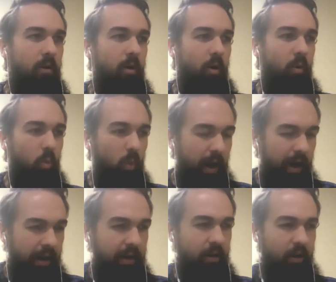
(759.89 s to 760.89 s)
a
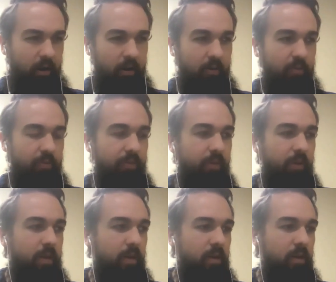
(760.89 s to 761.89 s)
way of
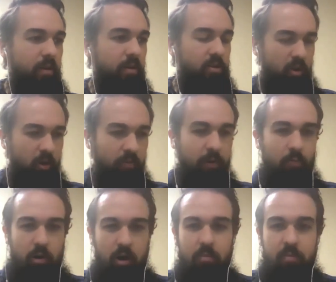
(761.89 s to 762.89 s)
solving
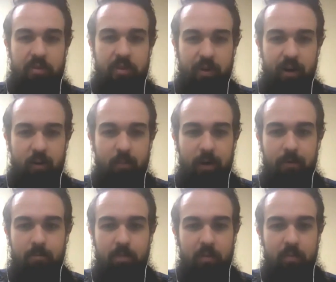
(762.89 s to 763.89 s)
problems that you care
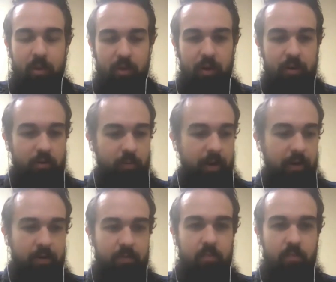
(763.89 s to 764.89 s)
about in a methodical
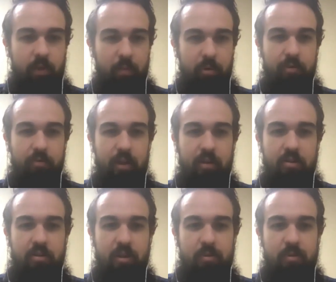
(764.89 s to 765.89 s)
manner that build
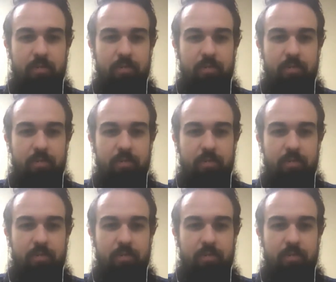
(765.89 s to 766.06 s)
relationships.